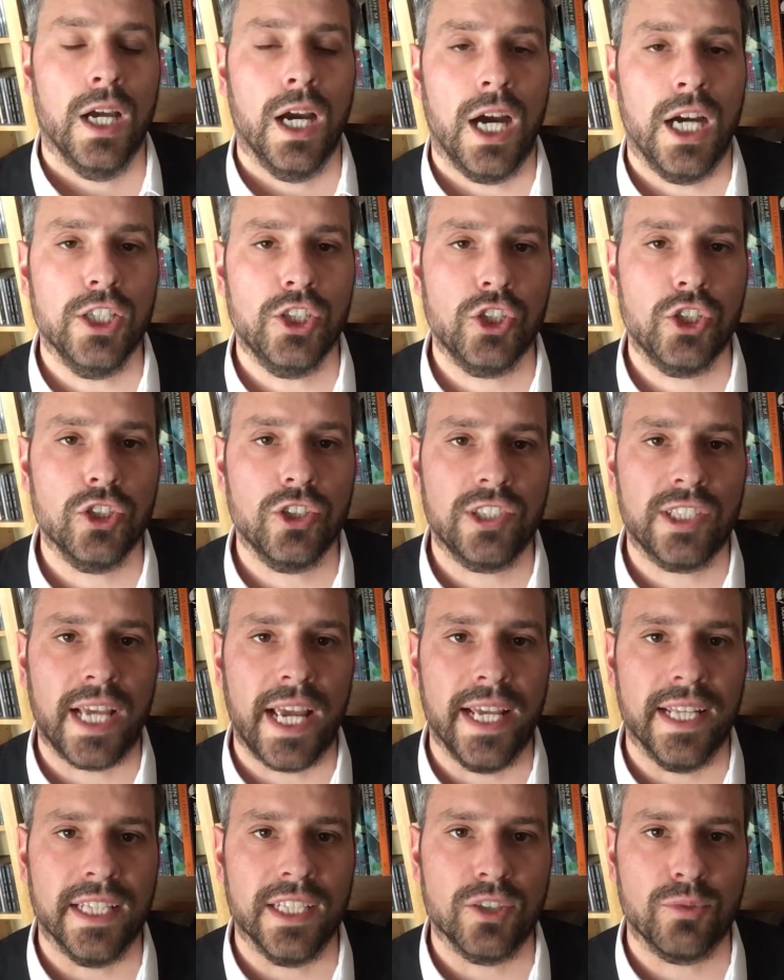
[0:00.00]
I should
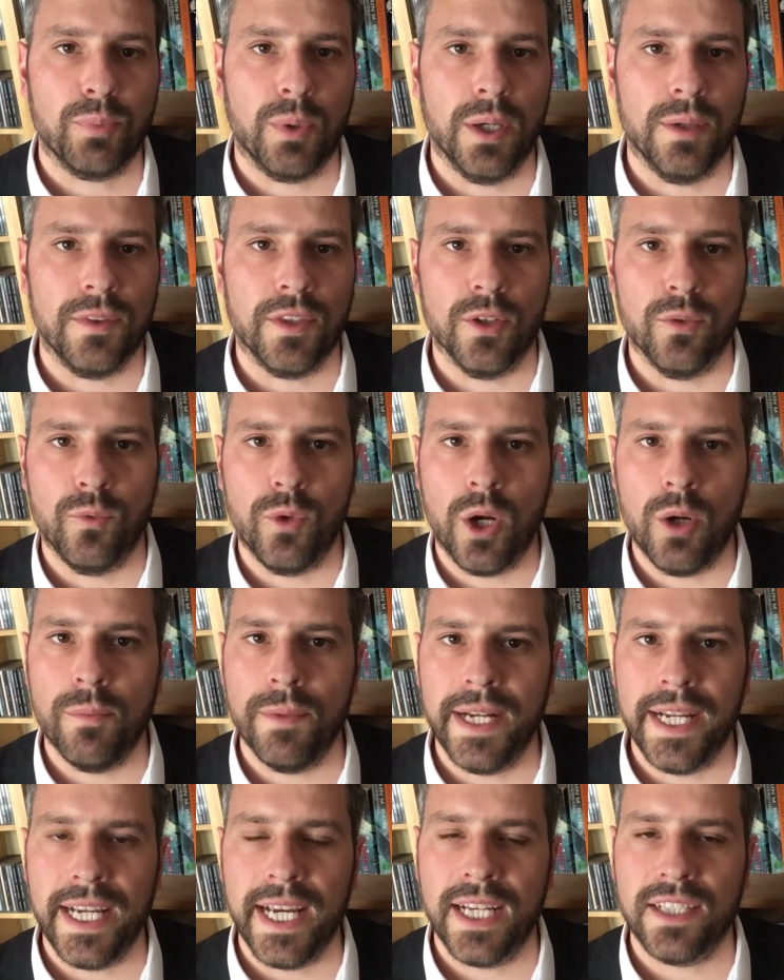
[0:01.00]
say at this point that
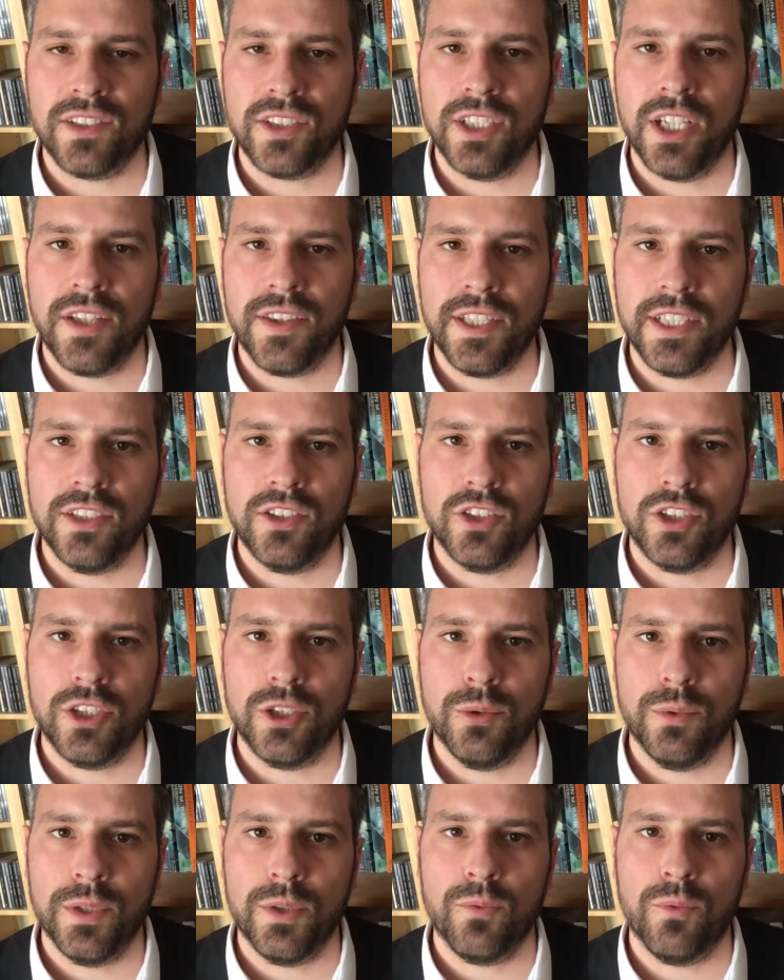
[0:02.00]
Romani has nothing to
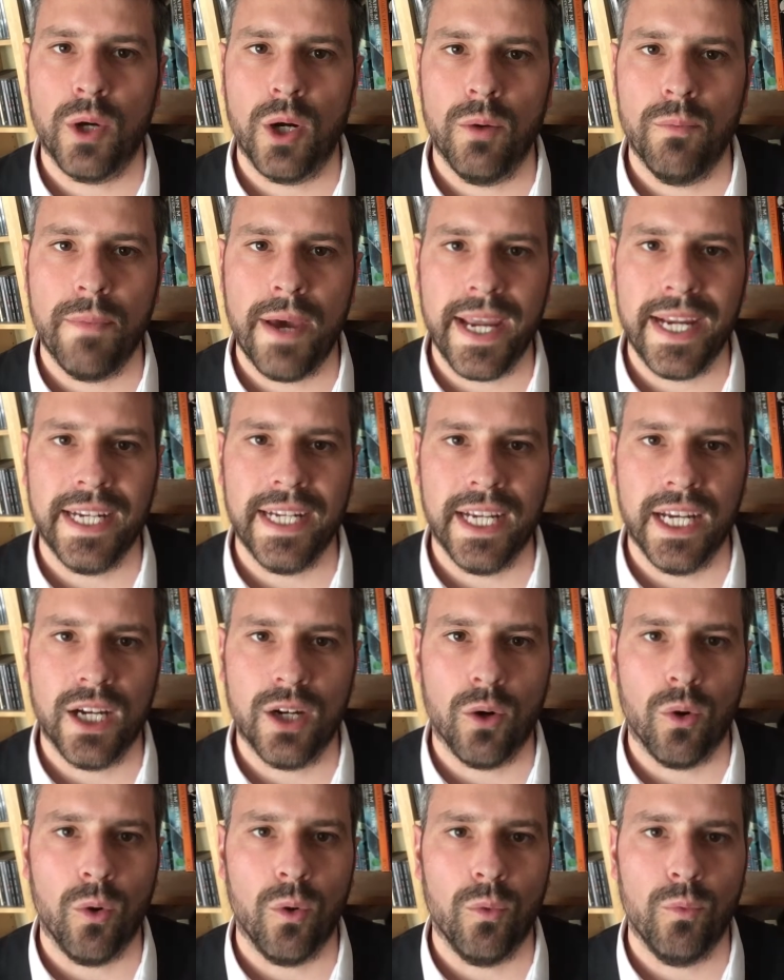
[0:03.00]
do with
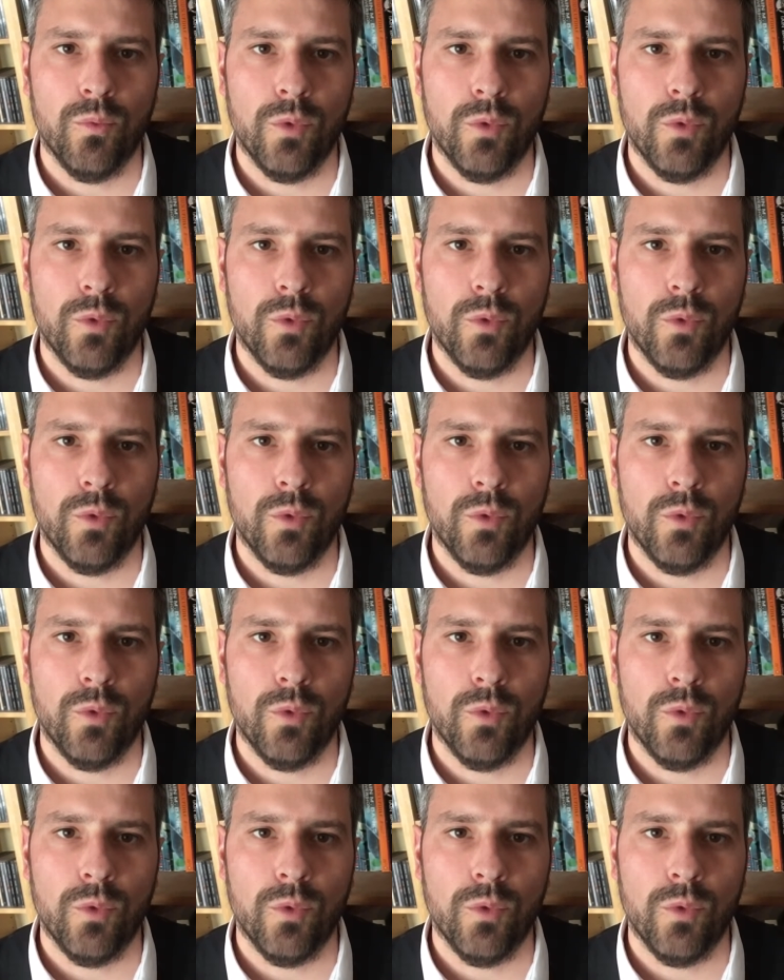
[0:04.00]
Romania or